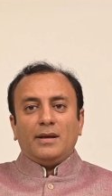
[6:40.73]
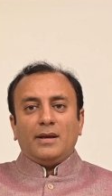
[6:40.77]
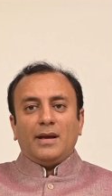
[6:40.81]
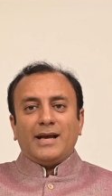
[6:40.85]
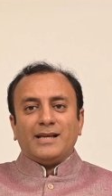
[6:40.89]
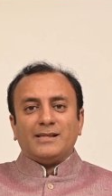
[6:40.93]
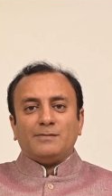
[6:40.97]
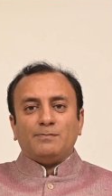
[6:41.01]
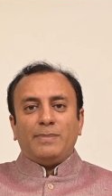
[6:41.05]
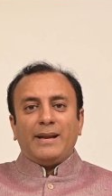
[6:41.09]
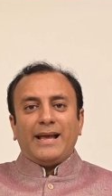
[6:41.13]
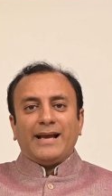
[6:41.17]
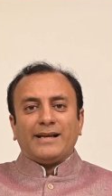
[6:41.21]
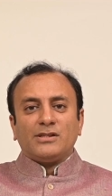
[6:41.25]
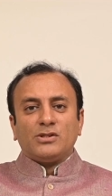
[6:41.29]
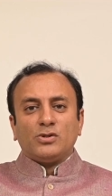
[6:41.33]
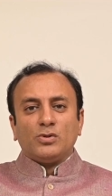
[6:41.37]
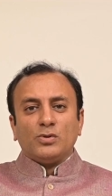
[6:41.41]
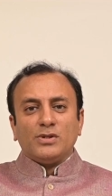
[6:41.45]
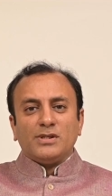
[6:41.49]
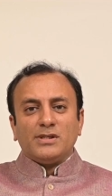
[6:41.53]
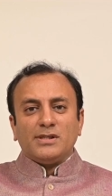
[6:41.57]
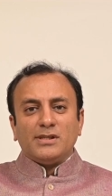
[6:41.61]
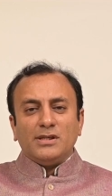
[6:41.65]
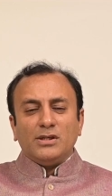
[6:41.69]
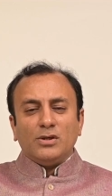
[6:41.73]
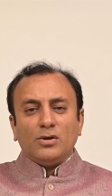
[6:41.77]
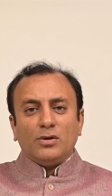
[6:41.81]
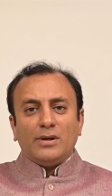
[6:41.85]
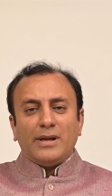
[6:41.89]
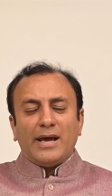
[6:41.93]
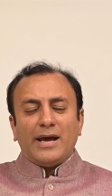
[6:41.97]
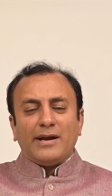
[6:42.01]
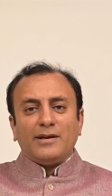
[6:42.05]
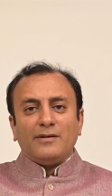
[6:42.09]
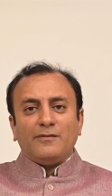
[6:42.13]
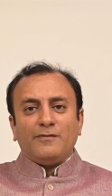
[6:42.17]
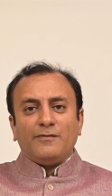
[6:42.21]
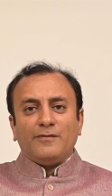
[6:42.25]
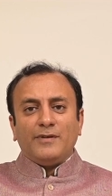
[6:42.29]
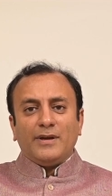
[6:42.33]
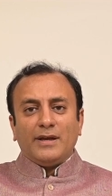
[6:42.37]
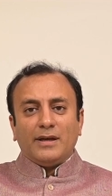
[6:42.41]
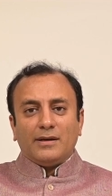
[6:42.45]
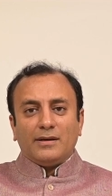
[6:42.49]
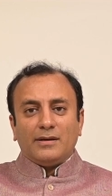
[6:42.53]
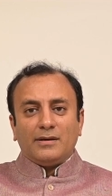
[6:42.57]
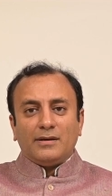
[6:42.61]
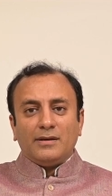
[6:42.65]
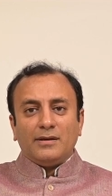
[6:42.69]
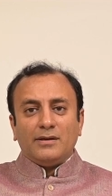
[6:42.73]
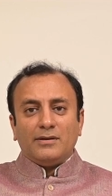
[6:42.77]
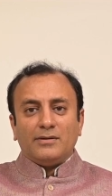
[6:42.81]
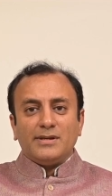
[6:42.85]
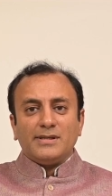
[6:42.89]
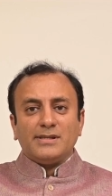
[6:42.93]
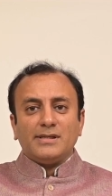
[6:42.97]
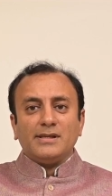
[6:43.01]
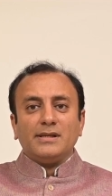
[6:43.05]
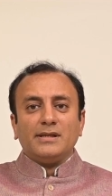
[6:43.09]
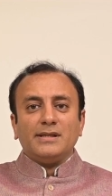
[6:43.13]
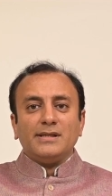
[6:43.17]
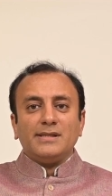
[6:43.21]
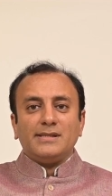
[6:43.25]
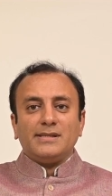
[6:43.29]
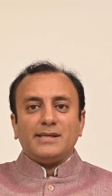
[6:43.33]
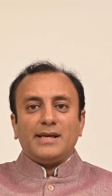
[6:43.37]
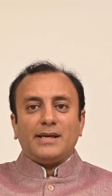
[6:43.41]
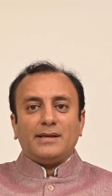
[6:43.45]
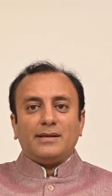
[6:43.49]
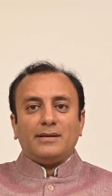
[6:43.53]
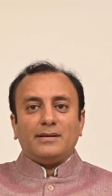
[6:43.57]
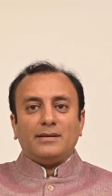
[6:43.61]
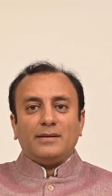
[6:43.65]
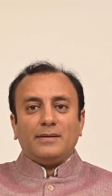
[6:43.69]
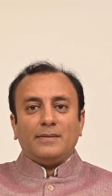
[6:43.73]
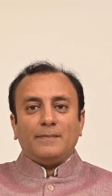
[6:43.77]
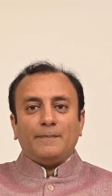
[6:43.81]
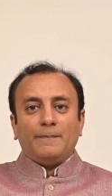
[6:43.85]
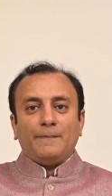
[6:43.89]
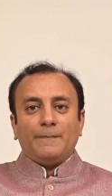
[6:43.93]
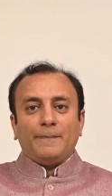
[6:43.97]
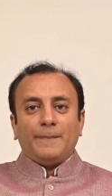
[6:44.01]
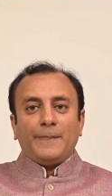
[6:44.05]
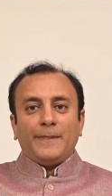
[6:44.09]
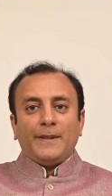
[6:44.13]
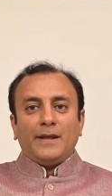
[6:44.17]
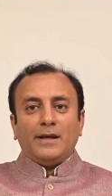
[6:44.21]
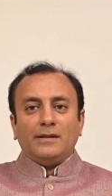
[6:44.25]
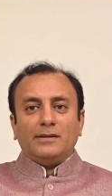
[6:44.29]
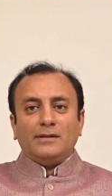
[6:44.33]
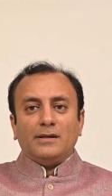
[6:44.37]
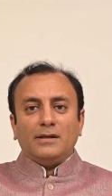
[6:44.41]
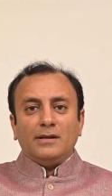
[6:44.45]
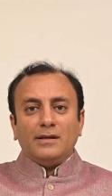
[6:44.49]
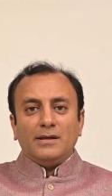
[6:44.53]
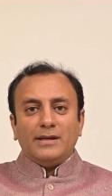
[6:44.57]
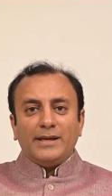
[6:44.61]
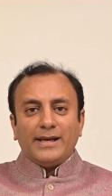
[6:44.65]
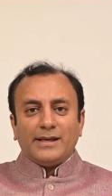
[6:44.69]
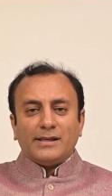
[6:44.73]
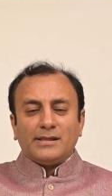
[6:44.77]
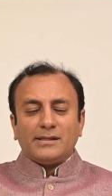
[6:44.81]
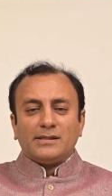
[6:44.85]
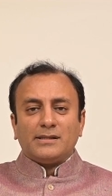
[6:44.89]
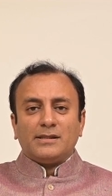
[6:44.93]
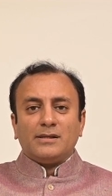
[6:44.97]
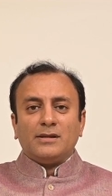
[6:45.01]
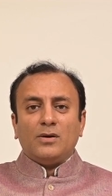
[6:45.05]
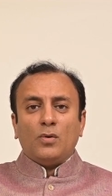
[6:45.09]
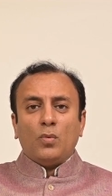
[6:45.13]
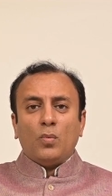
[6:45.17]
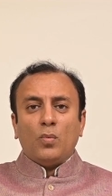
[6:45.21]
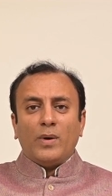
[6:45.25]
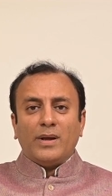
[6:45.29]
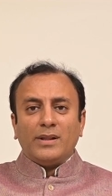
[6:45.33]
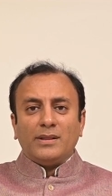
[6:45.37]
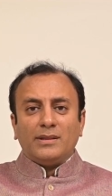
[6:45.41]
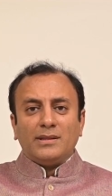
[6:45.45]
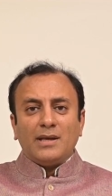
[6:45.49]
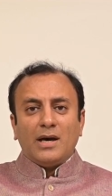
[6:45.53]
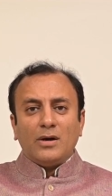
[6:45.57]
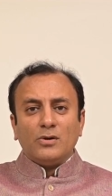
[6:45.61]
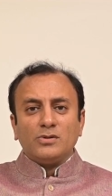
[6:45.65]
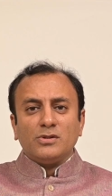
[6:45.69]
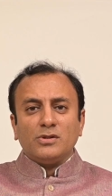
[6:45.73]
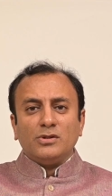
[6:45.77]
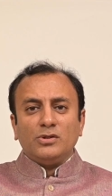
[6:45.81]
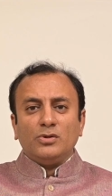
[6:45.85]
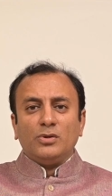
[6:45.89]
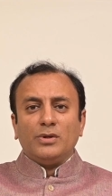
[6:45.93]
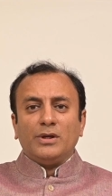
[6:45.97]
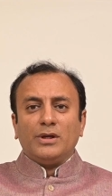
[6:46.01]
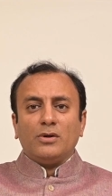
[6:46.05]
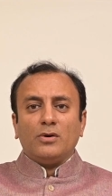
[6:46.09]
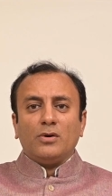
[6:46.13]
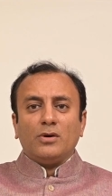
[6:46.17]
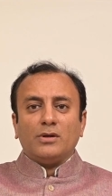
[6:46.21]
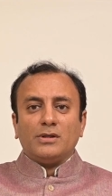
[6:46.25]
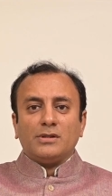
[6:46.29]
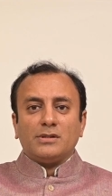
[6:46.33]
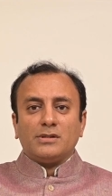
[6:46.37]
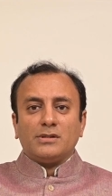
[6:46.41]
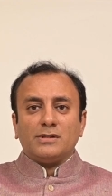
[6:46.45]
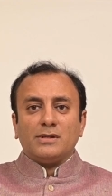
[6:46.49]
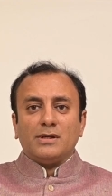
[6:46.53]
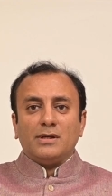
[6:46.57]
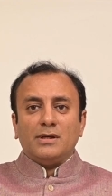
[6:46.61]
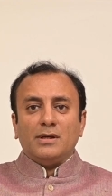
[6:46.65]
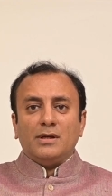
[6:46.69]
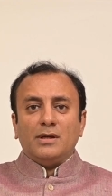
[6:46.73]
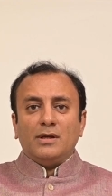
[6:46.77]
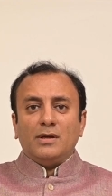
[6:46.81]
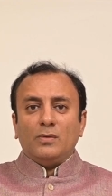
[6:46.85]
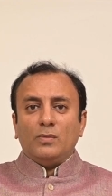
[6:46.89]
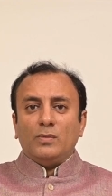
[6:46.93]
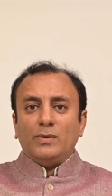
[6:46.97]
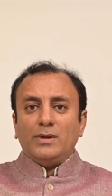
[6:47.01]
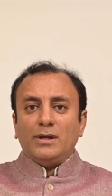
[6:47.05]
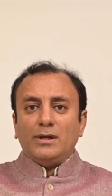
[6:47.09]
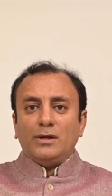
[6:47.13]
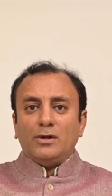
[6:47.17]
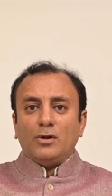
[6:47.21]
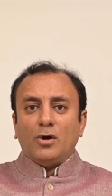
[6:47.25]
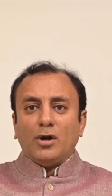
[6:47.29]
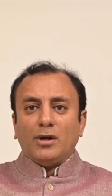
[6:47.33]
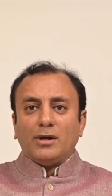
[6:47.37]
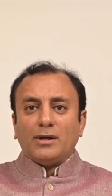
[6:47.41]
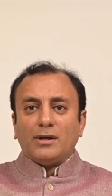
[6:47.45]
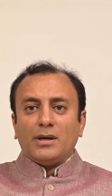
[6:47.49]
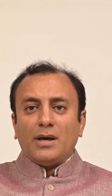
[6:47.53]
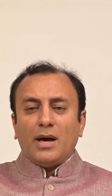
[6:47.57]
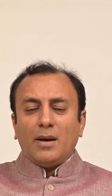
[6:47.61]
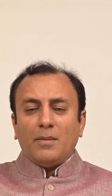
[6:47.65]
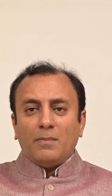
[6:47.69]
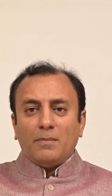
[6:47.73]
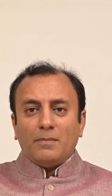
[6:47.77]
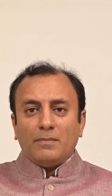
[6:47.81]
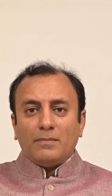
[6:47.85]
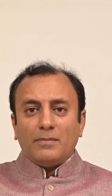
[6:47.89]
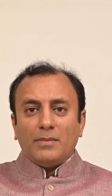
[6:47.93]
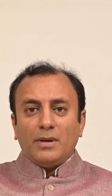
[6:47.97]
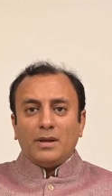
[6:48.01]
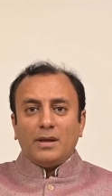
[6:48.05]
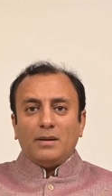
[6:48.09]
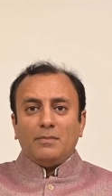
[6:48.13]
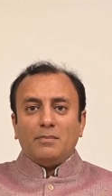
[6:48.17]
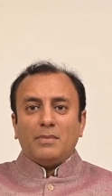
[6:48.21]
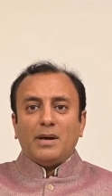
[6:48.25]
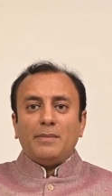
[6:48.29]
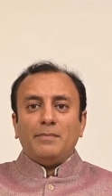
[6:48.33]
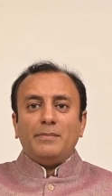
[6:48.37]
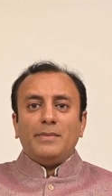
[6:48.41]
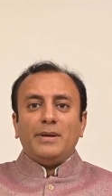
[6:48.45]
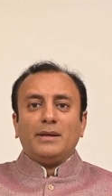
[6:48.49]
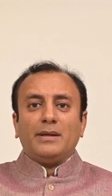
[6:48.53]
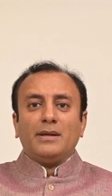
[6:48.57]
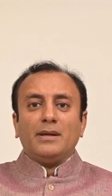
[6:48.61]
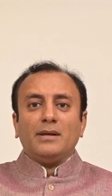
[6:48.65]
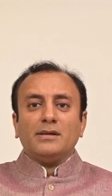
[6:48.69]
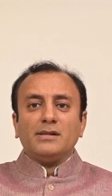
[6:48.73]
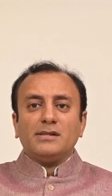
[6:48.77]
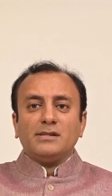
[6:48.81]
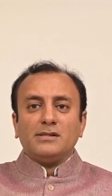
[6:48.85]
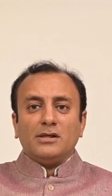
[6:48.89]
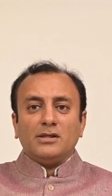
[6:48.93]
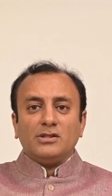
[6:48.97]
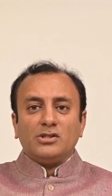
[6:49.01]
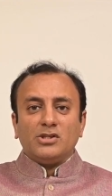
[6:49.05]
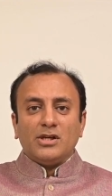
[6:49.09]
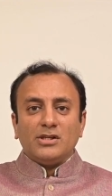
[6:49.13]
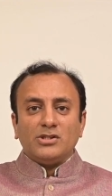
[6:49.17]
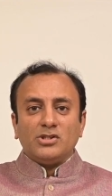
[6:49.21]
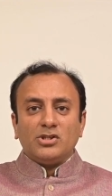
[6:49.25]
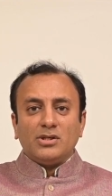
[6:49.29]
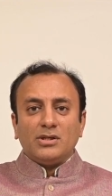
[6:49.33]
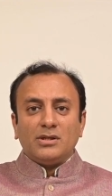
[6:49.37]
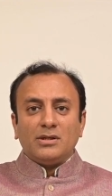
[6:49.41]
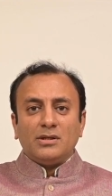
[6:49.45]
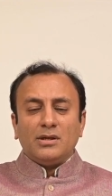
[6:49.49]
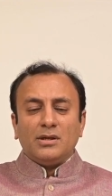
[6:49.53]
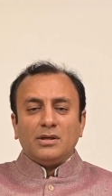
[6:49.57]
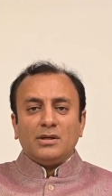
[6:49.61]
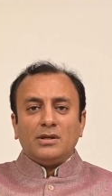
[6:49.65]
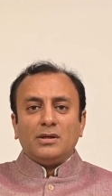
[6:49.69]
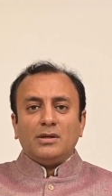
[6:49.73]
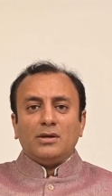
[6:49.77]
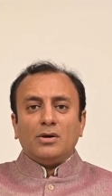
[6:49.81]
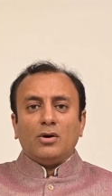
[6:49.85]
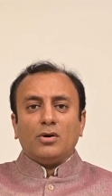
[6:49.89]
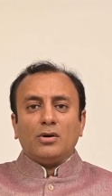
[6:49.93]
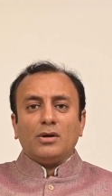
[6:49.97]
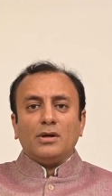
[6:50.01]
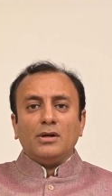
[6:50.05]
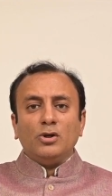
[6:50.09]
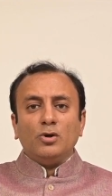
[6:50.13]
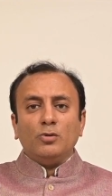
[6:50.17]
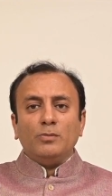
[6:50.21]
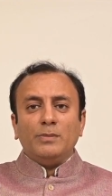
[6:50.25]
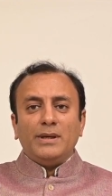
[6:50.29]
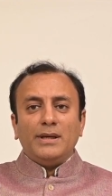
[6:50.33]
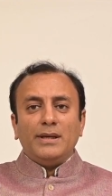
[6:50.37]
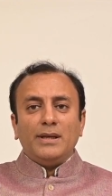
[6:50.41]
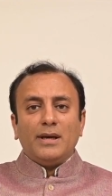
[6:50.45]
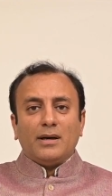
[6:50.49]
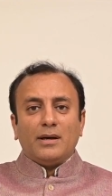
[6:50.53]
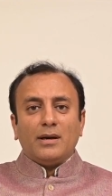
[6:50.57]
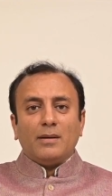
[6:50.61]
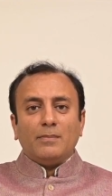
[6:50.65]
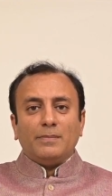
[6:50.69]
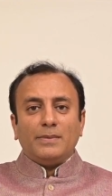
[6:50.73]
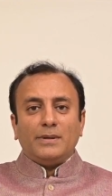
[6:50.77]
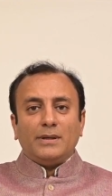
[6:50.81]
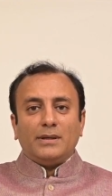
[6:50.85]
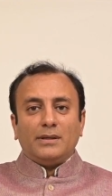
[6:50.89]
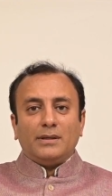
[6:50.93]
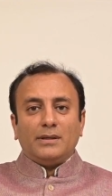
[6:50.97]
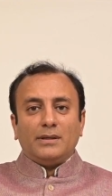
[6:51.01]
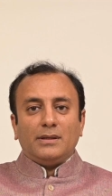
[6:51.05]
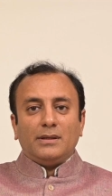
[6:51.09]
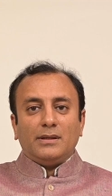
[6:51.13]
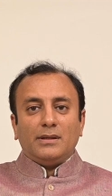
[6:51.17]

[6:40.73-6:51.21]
As Blackstone CEO Larry Fink recently said, the next 1,000 unicorns will not come by making a search engine or a new media company.